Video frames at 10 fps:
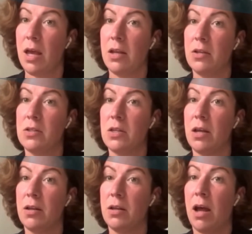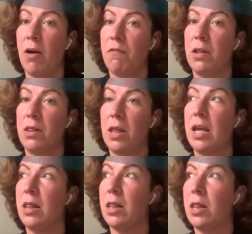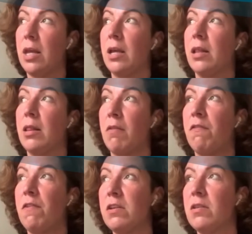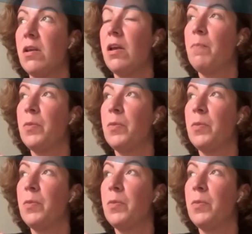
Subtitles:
and how far they think that fits